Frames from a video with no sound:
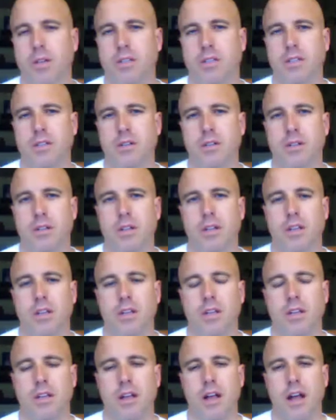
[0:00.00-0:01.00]
a big deal.
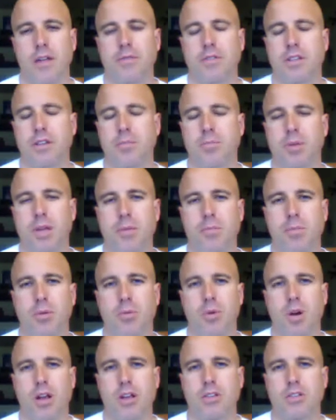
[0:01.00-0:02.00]
I've seen people
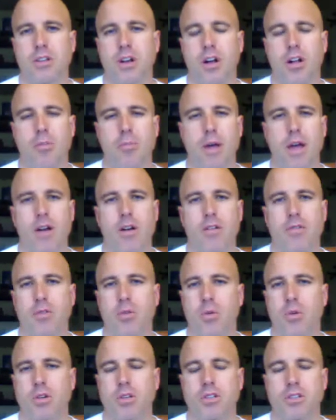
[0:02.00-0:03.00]
race all manner of
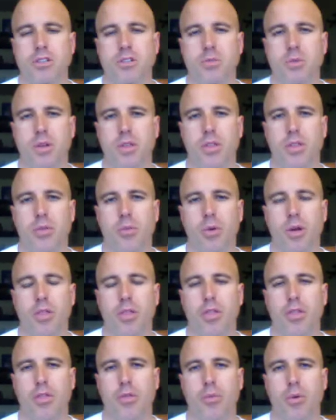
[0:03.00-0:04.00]
courses with
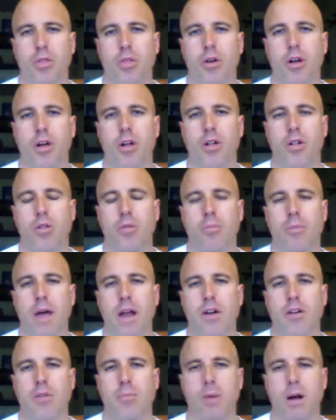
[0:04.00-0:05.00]
all
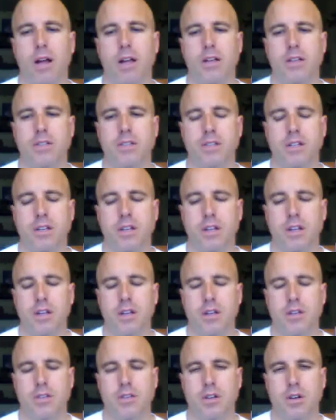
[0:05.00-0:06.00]
manner of bikes.
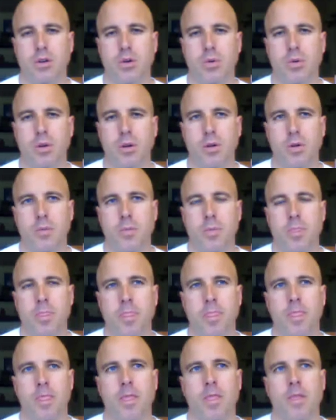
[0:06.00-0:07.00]
So
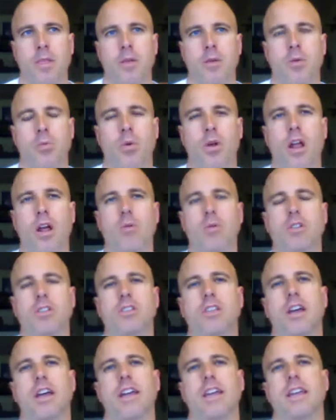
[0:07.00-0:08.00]
what I would
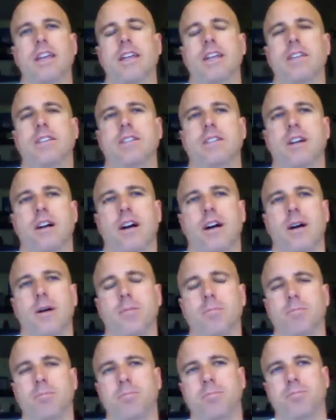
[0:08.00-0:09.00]
say is
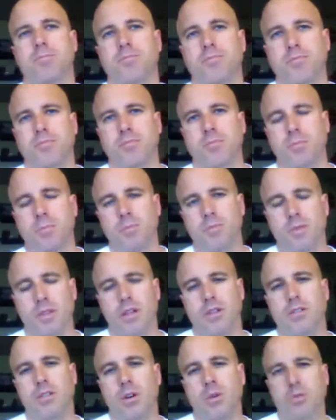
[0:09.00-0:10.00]

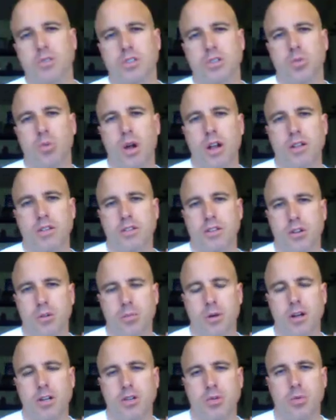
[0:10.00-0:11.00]
don't sweat so
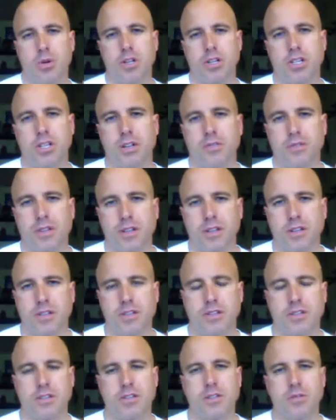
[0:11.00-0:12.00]
much what shifting
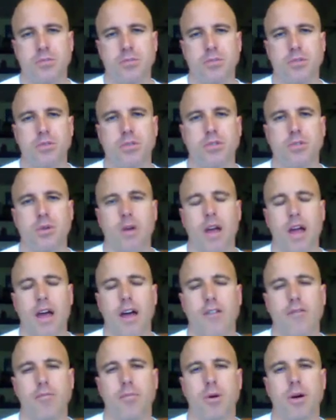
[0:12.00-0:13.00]
system you do
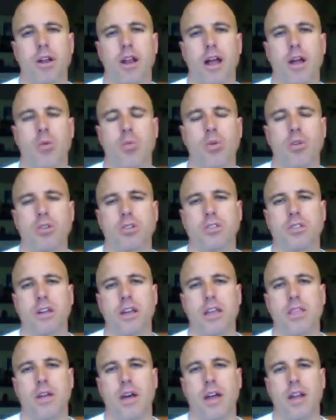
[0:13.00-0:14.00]
have, but I will
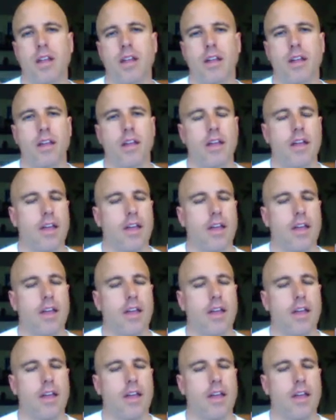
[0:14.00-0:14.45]
say that